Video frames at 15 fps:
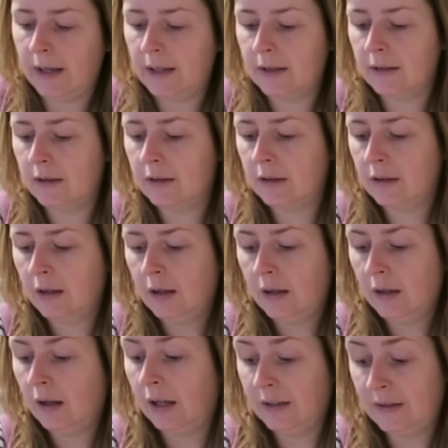and
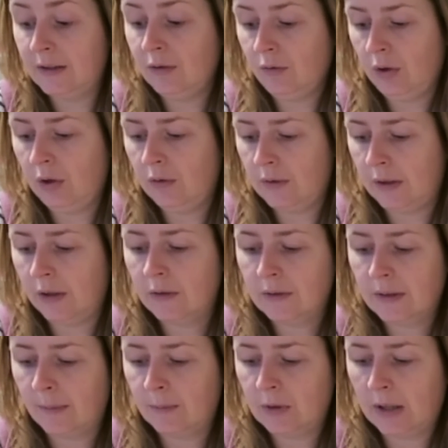I still use those
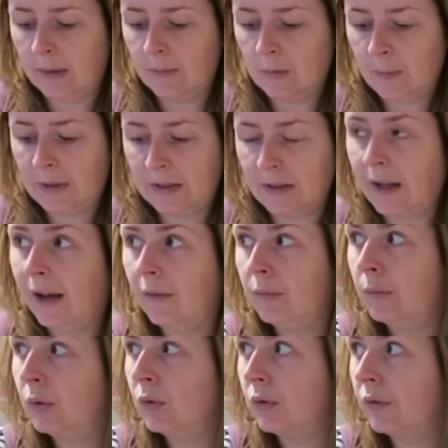sometimes because I have
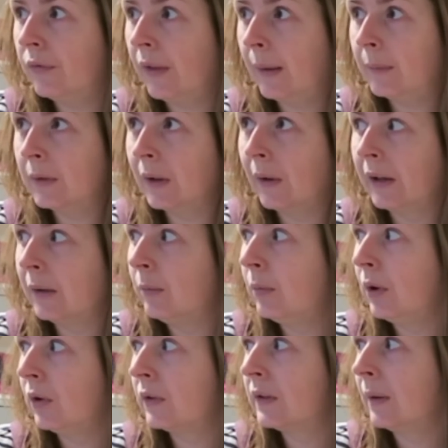more of them, so I can
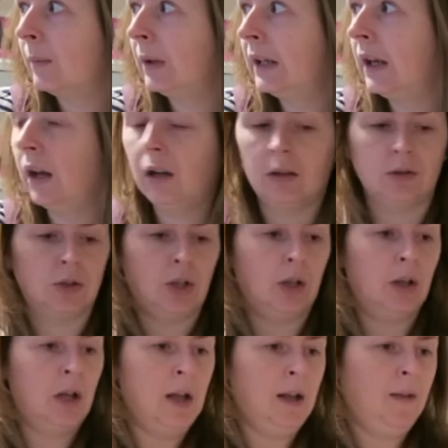block something larger.
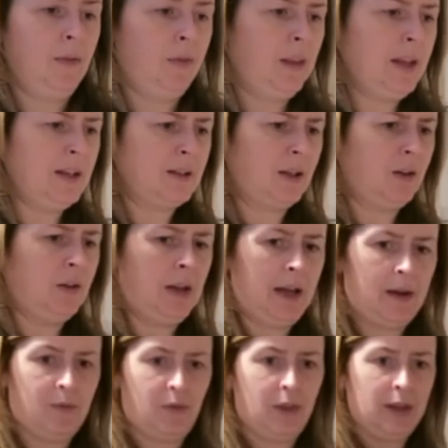These only
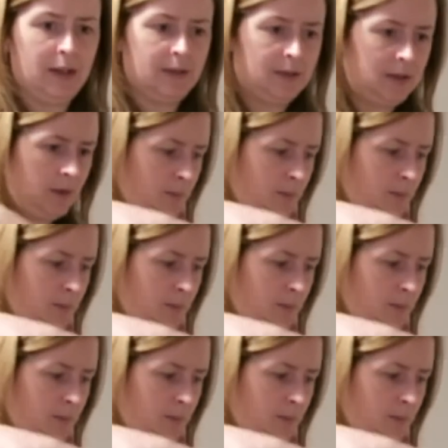have this